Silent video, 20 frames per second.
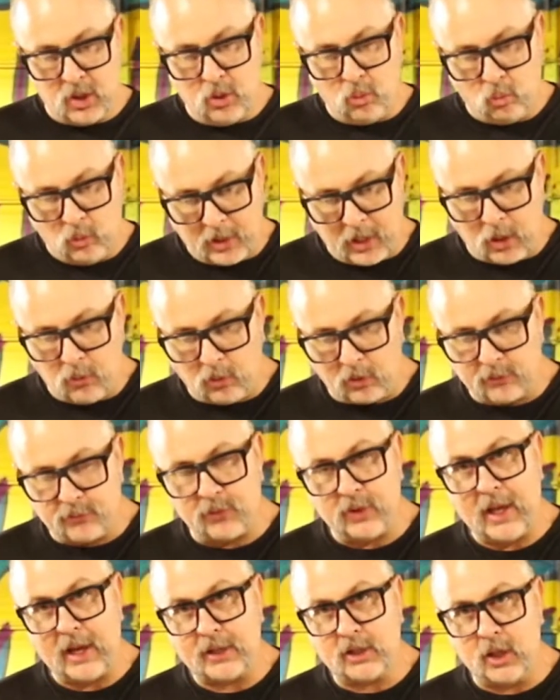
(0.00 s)
When I worked
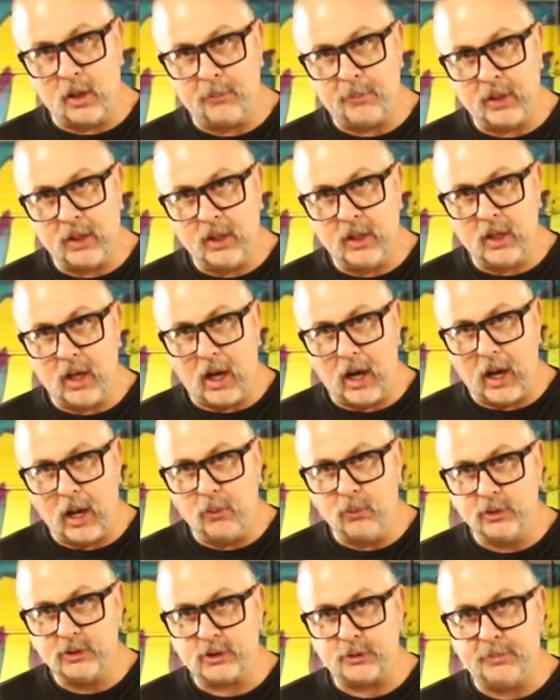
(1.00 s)
for that company, I
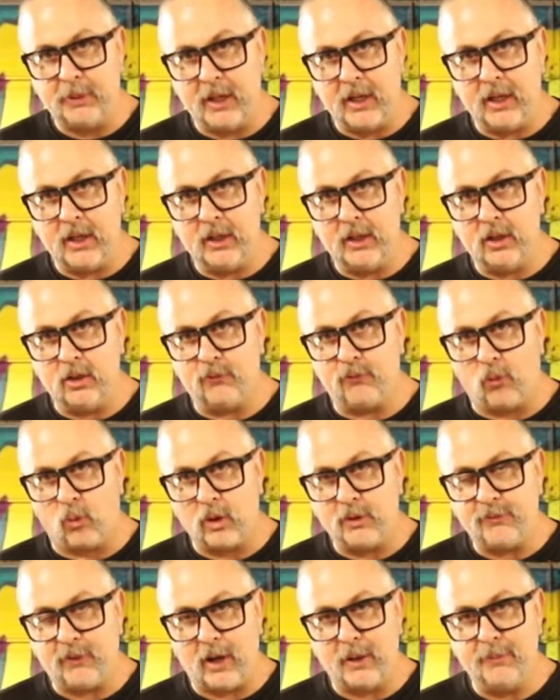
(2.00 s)
would spend
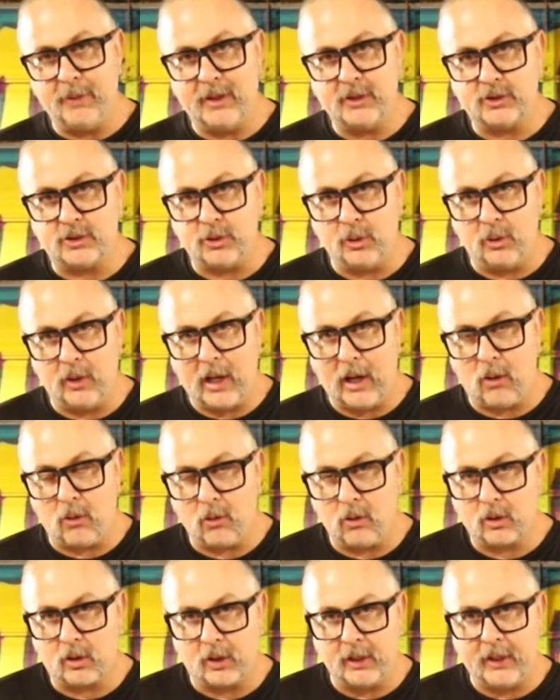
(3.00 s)
45 minutes to an
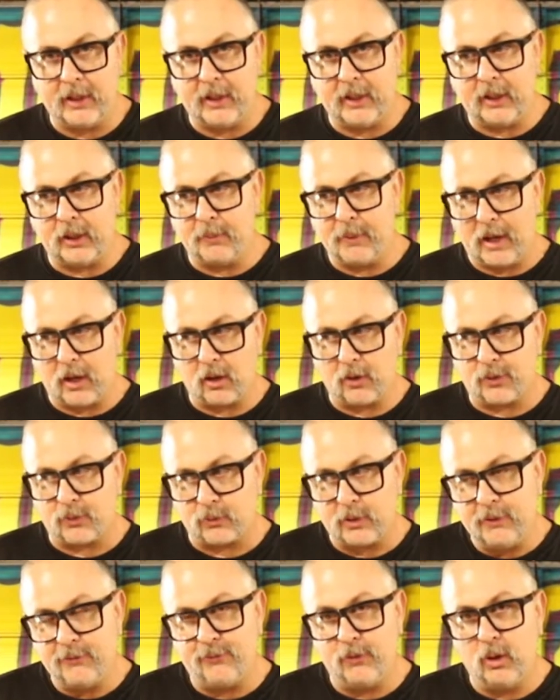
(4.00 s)
hour cleaning about a
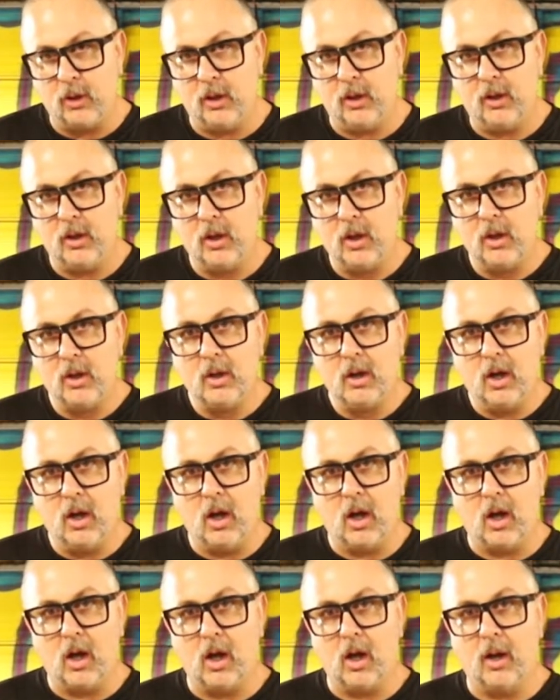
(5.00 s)

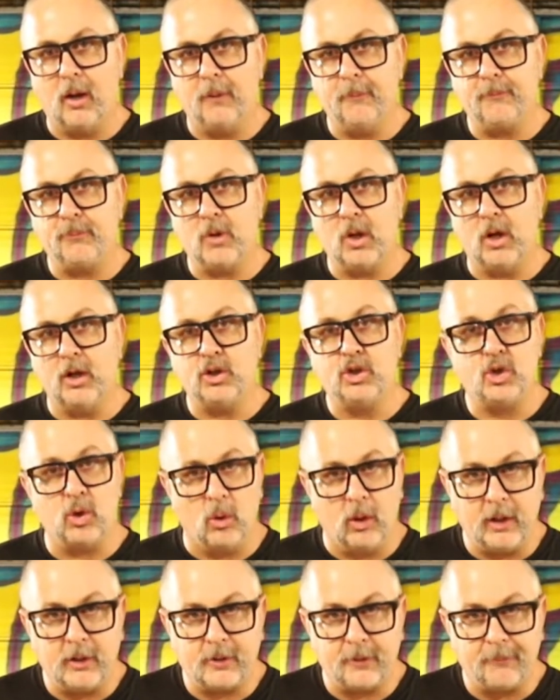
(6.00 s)
3-foot
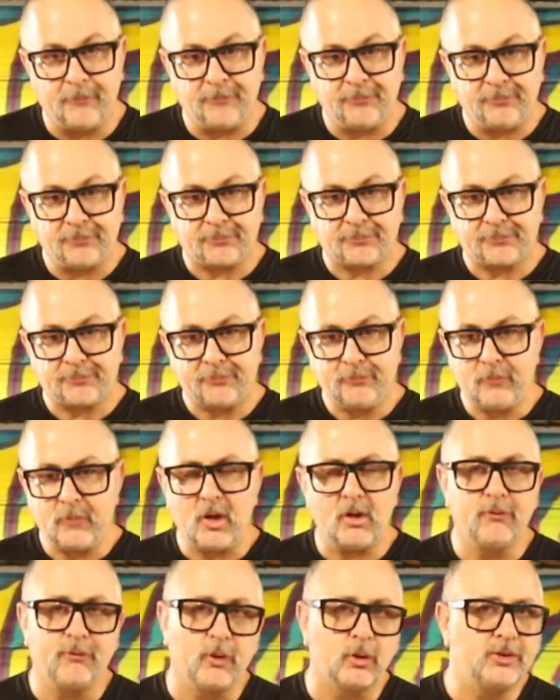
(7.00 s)
joint
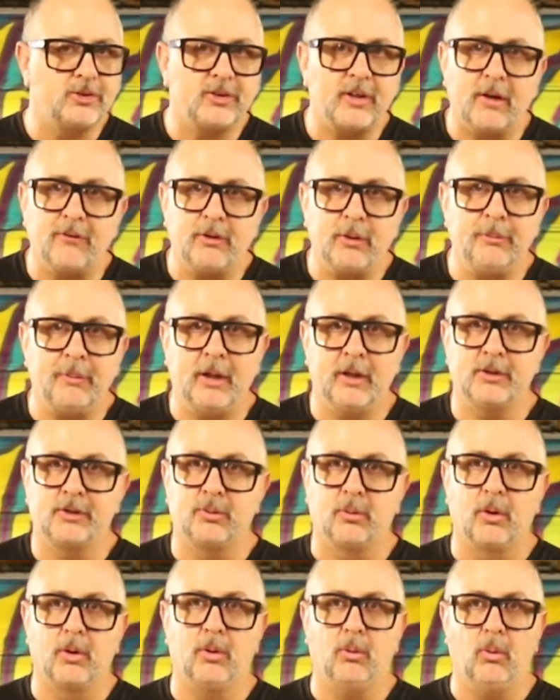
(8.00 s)
for 7
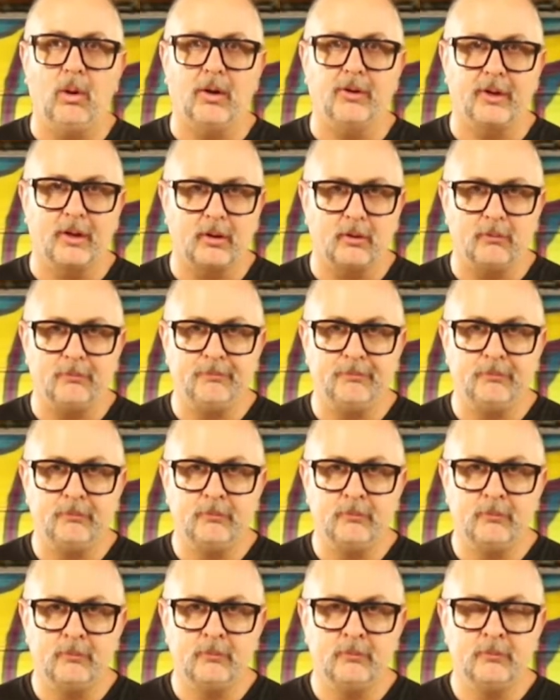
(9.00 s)
minutes worth of welding.
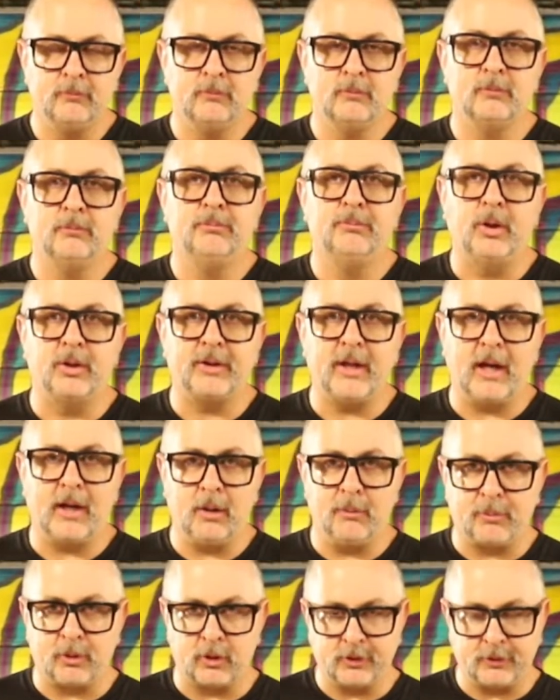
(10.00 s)
Put that
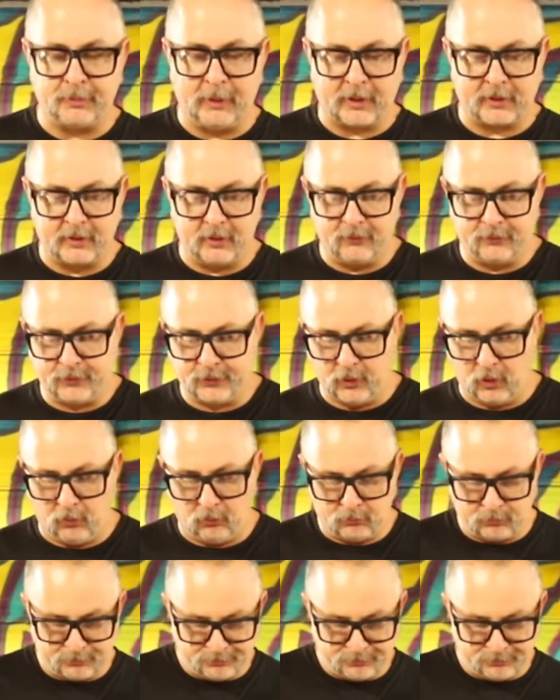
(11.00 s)
in perspective. So,